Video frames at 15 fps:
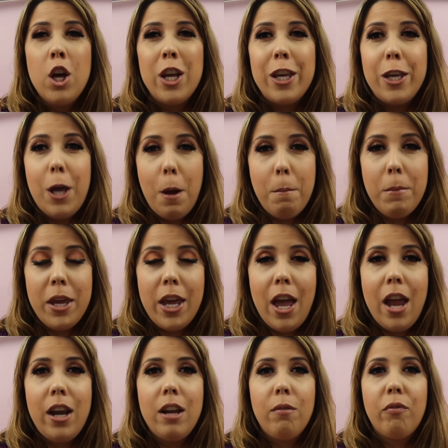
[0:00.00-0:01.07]
yummy
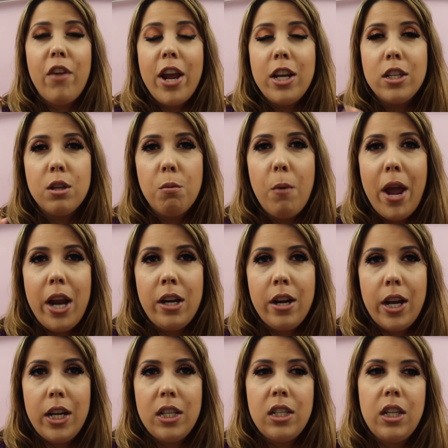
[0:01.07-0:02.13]
and it fades away
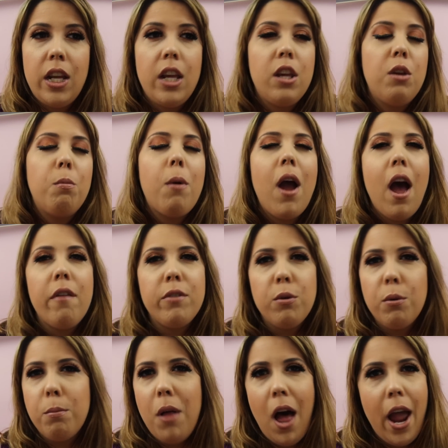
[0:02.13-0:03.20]
nicely. You have
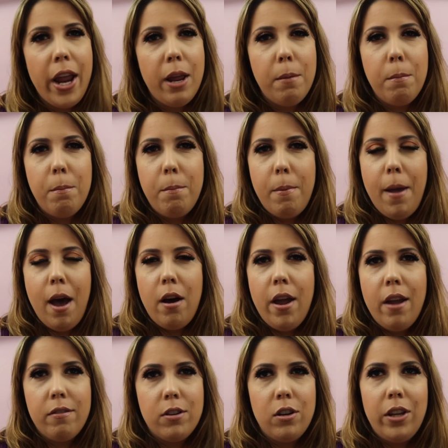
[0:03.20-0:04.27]
to apply it about
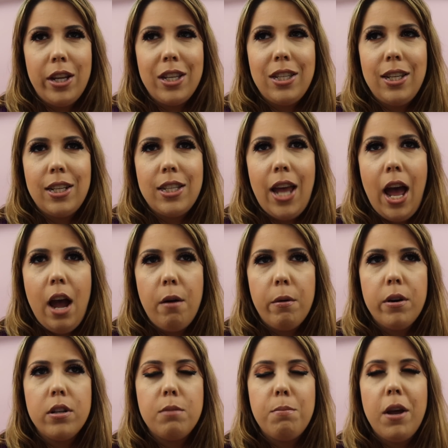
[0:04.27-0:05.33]
after like 6
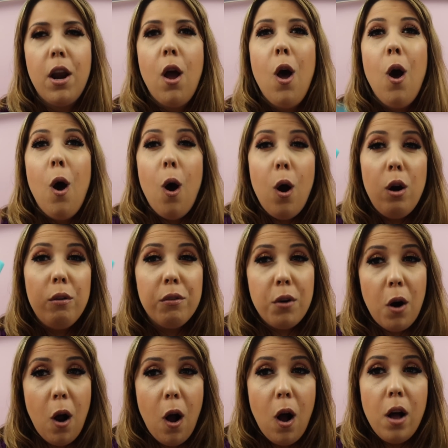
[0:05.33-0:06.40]
hours, but
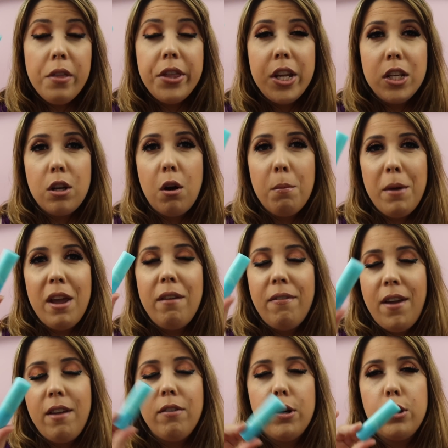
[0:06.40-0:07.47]
overall, these are my
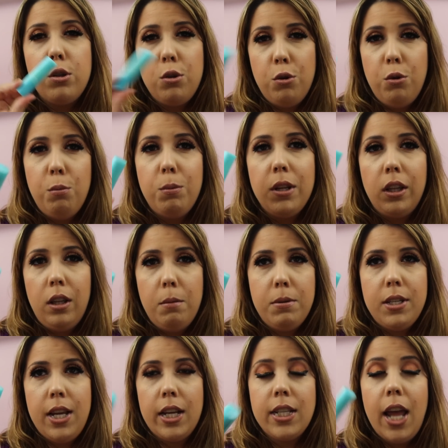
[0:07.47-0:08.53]
favorite tubed
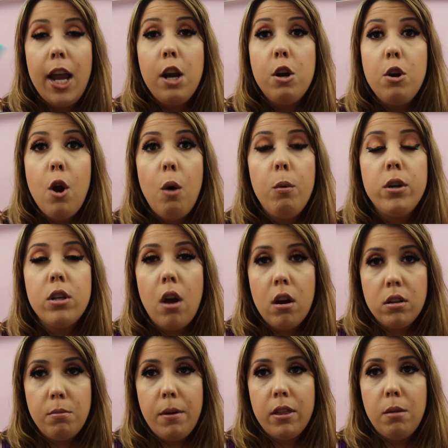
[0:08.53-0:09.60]
lipsticks and no one
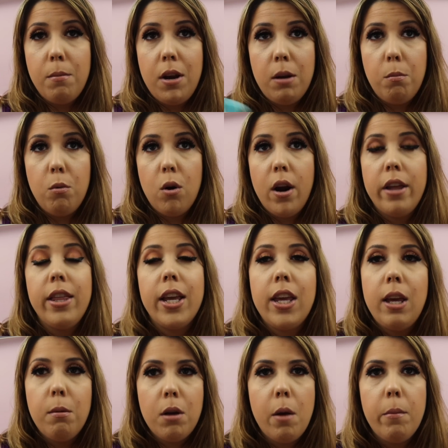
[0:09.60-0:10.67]
talks about them anymore, and they
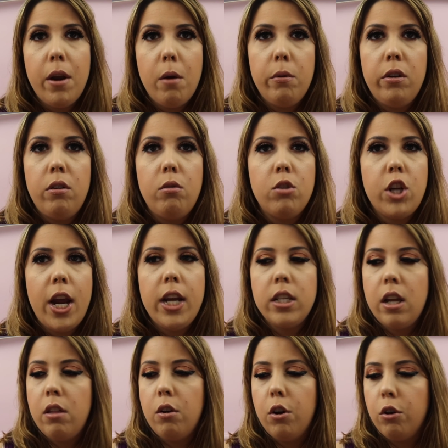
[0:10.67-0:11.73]
keep coming out with new
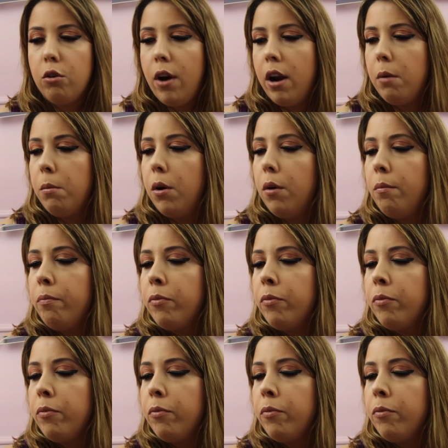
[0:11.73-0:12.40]
shades and they're incredible.